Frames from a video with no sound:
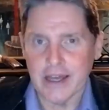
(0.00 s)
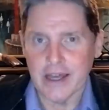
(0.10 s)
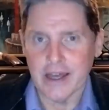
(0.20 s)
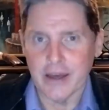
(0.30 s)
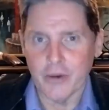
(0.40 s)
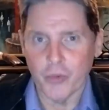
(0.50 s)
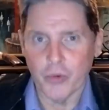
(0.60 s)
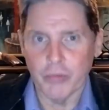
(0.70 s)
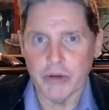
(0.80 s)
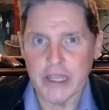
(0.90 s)
uh,
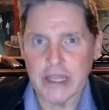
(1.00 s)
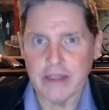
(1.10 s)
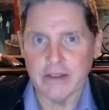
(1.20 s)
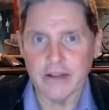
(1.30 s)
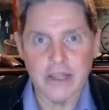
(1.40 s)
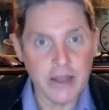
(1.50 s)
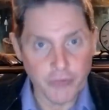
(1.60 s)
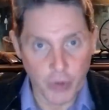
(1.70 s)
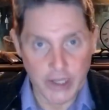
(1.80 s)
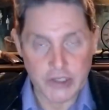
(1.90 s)
will bring their
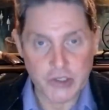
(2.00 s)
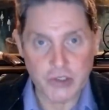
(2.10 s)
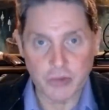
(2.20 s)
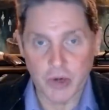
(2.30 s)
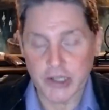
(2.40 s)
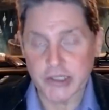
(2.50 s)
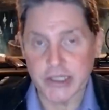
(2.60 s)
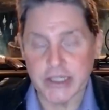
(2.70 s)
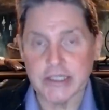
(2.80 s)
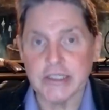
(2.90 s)
loved ones to
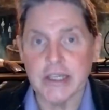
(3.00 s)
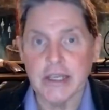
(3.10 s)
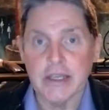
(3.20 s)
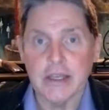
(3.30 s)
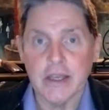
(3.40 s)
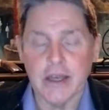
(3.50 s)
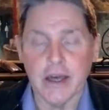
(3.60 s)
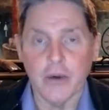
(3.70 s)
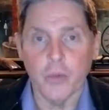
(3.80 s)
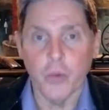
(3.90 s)
watch this.
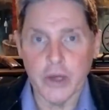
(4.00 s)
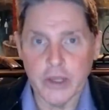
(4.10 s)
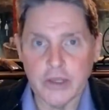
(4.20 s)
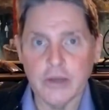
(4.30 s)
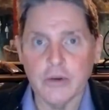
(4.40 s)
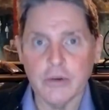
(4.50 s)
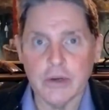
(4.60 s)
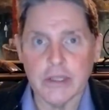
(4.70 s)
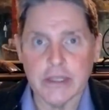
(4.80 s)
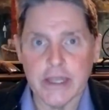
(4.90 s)
Uh, mm-hmm. will
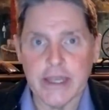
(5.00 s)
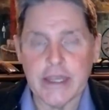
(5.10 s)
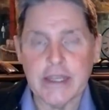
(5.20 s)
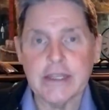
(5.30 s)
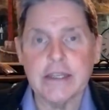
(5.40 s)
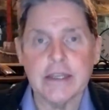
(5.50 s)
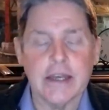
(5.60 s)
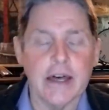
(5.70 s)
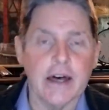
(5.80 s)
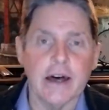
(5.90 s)
you lead
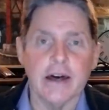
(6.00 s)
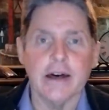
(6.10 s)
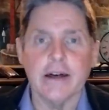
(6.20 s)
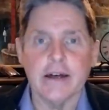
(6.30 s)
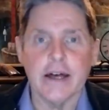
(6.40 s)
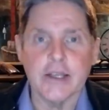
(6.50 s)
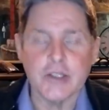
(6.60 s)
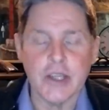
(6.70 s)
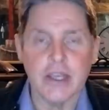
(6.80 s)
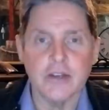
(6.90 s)
uh,
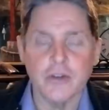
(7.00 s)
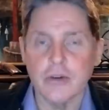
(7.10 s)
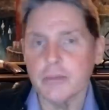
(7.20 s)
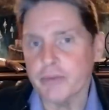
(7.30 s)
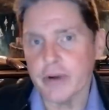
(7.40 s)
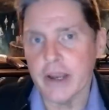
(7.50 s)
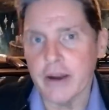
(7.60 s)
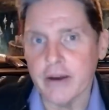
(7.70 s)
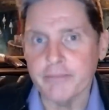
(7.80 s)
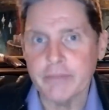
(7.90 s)
us into a
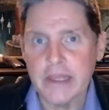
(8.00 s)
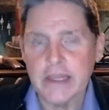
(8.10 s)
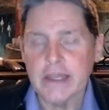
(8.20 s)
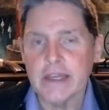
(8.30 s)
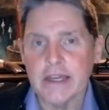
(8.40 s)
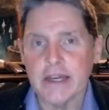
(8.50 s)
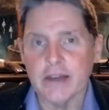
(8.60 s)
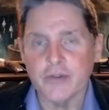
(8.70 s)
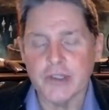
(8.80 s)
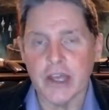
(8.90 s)
prayer
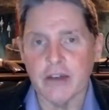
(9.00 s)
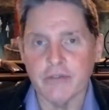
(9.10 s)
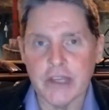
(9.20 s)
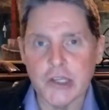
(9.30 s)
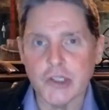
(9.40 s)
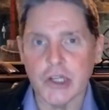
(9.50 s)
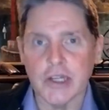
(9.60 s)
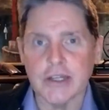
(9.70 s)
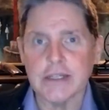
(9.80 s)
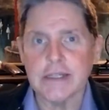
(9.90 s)
of
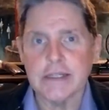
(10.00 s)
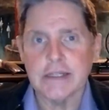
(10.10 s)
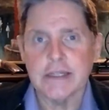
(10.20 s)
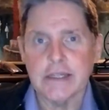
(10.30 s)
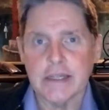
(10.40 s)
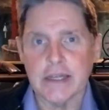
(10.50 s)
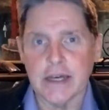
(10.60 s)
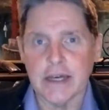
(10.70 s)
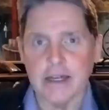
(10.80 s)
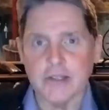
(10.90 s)
salvation
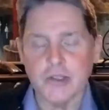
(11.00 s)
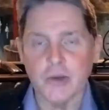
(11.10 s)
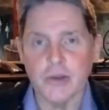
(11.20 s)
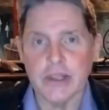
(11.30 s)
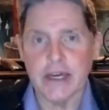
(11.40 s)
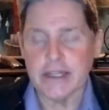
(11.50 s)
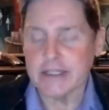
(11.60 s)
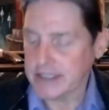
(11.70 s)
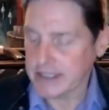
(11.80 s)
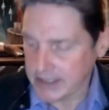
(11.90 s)
uh, so
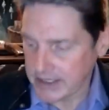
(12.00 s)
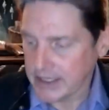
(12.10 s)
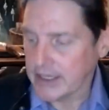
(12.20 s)
that